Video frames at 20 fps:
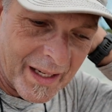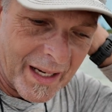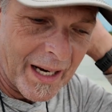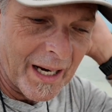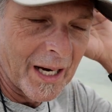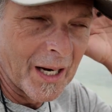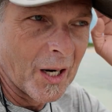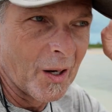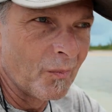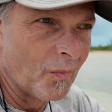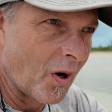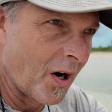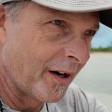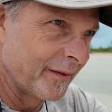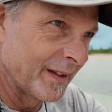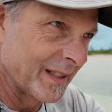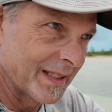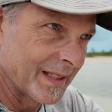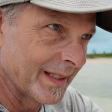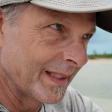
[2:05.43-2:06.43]

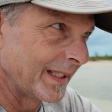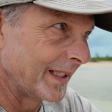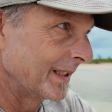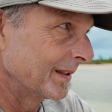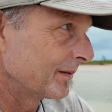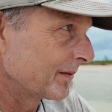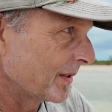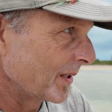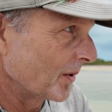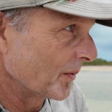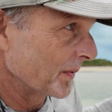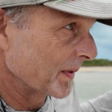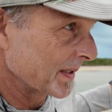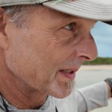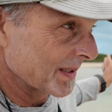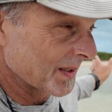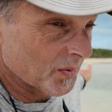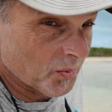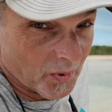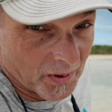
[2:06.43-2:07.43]
Obviously,
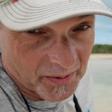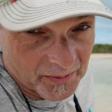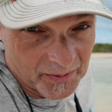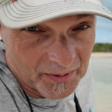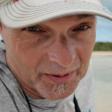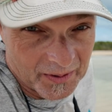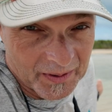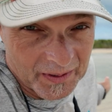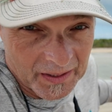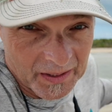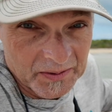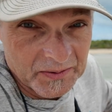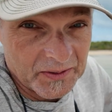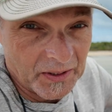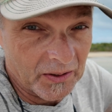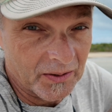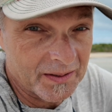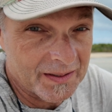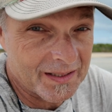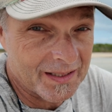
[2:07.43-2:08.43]
this is where their
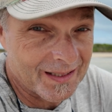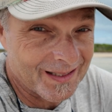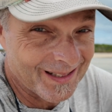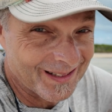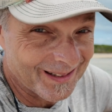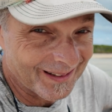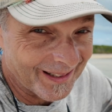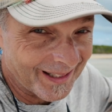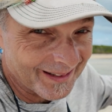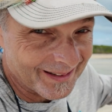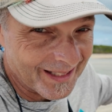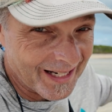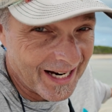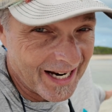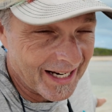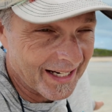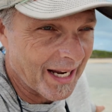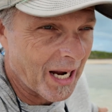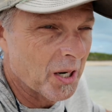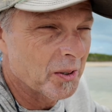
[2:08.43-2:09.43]
adults like to
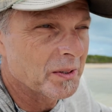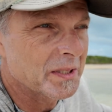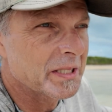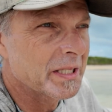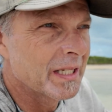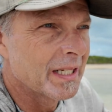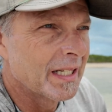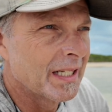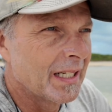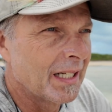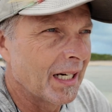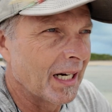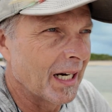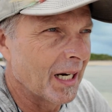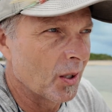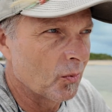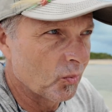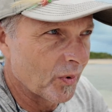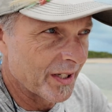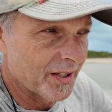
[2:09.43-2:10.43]
hang out.
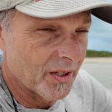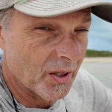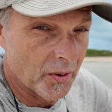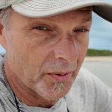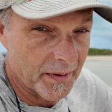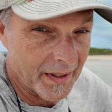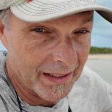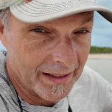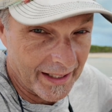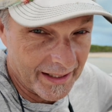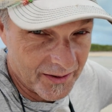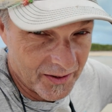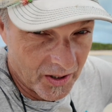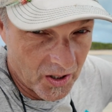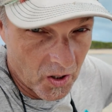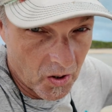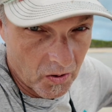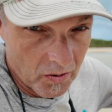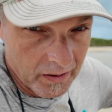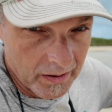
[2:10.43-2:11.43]
We know they like to
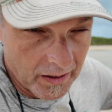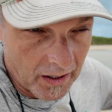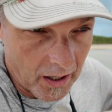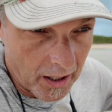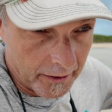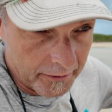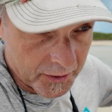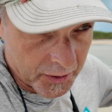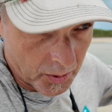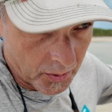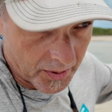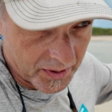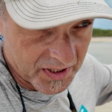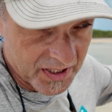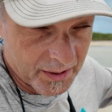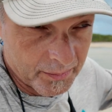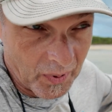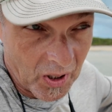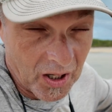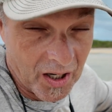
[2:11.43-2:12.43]
go offshore to
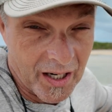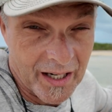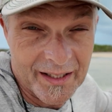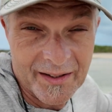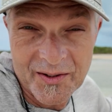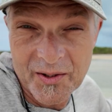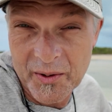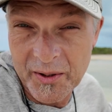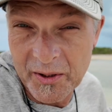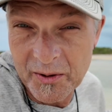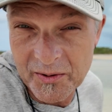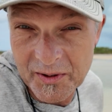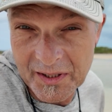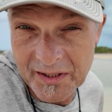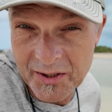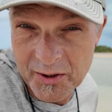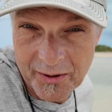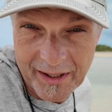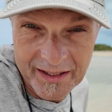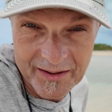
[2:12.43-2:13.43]
spawn, so they use
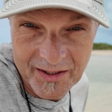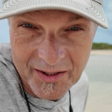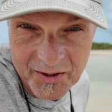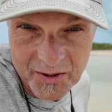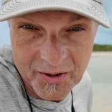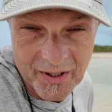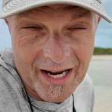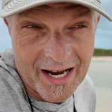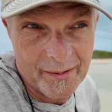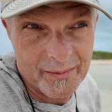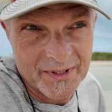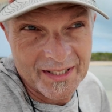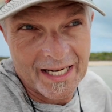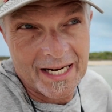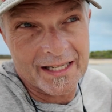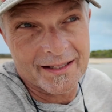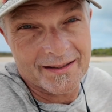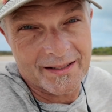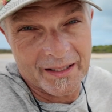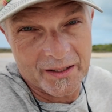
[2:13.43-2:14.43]
these transitional
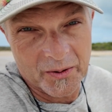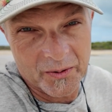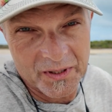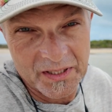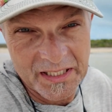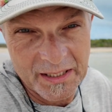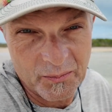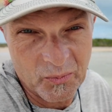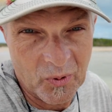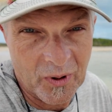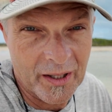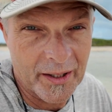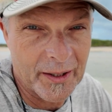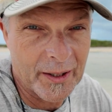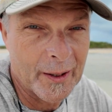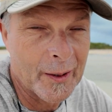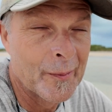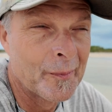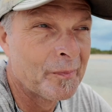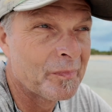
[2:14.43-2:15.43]
habitats. They go to deep
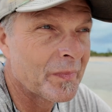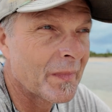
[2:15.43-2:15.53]
water.